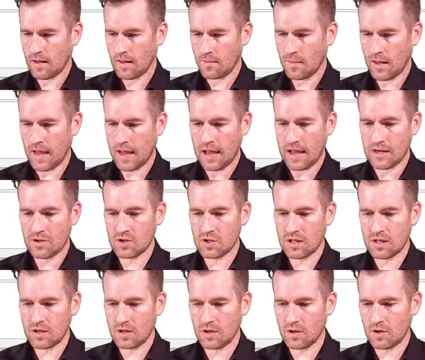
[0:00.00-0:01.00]
page
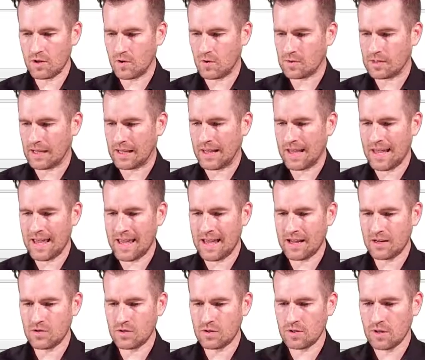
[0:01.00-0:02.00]
here using
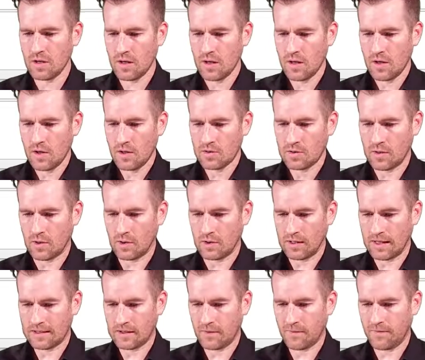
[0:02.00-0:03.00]
Edge. So
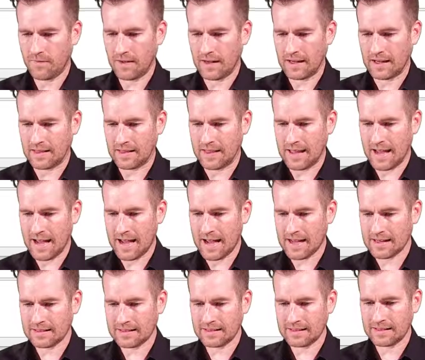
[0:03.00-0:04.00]
let's find
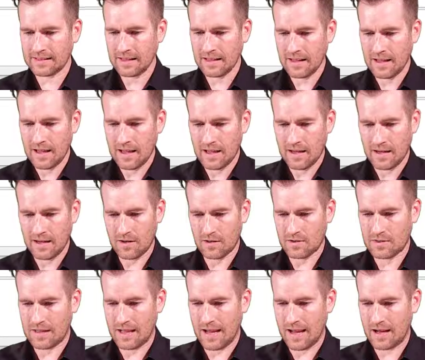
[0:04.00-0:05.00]
that.
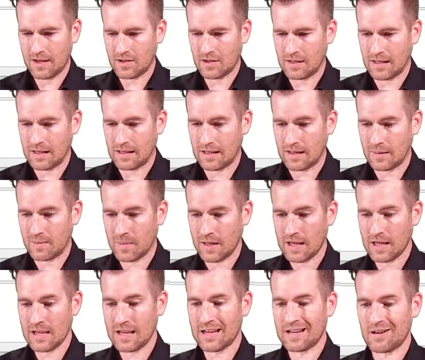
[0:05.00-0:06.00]
Here's the
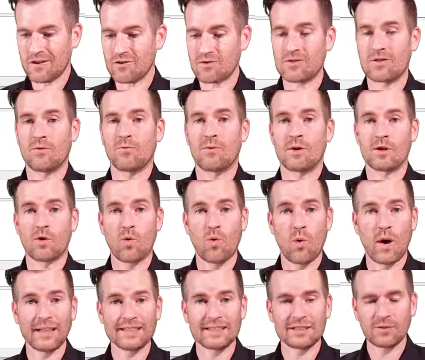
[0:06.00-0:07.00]
HTTP. Here's the
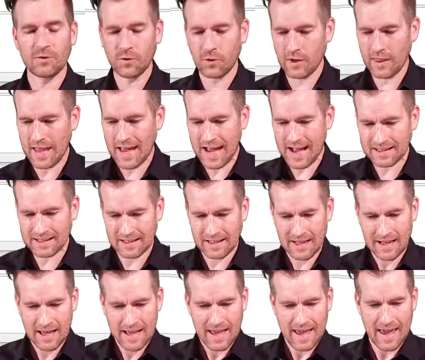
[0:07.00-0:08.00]
request for that
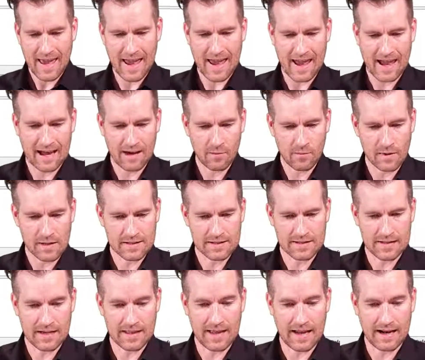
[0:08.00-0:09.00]
and we
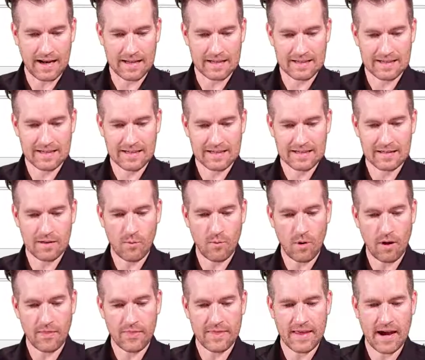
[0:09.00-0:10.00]
see that it's
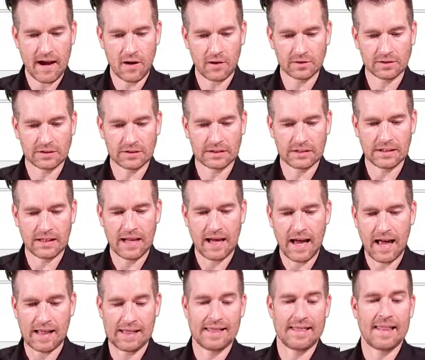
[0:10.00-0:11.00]

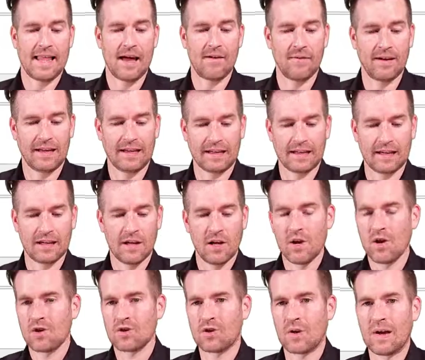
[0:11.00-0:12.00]
61,011.
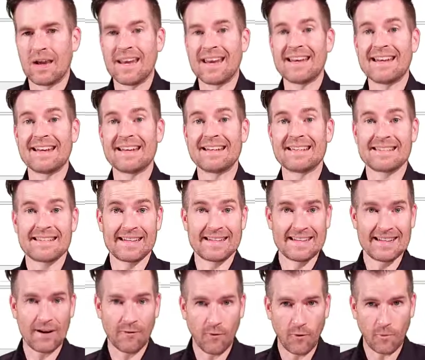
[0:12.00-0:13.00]
So it is a
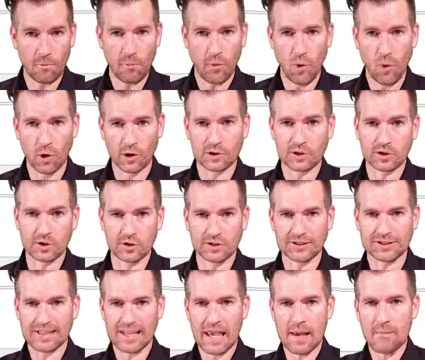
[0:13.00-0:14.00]
different port. So
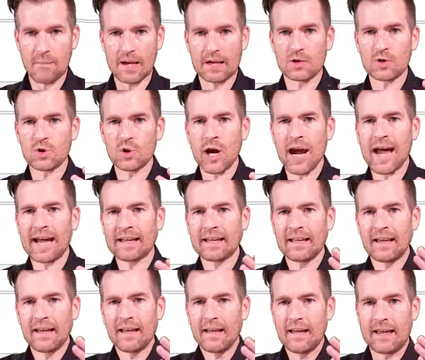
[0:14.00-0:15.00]
it's keeping track,
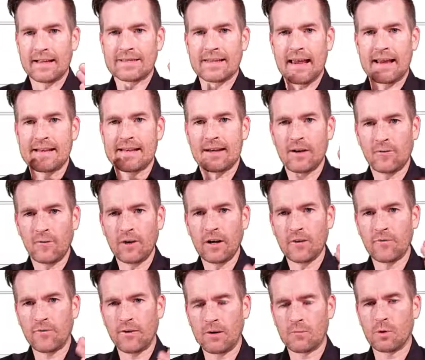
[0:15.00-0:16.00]
it's a different
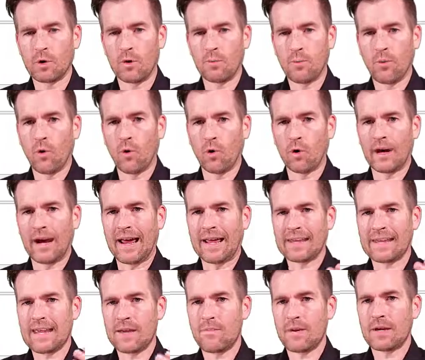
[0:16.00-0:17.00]
ephemeral port
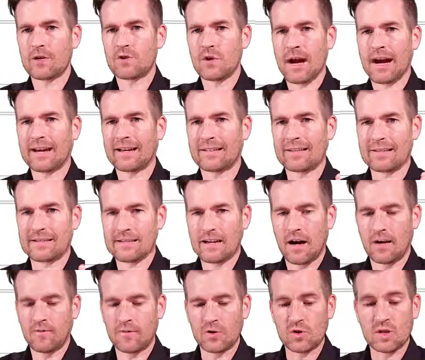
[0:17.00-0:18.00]
and keeping track of this
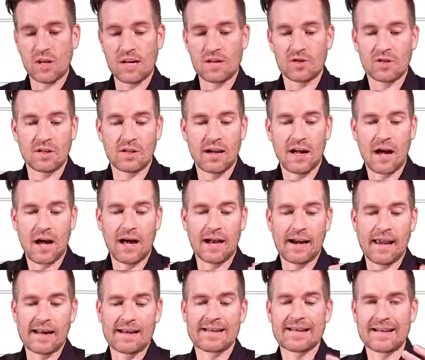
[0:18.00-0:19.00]
conversation
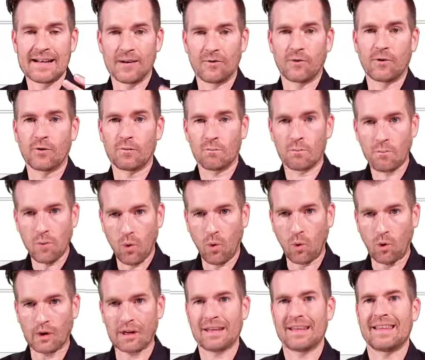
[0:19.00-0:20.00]
on a different
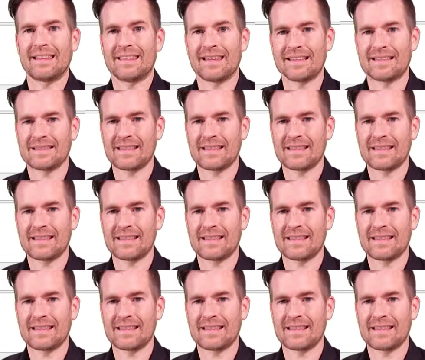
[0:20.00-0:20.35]
port in this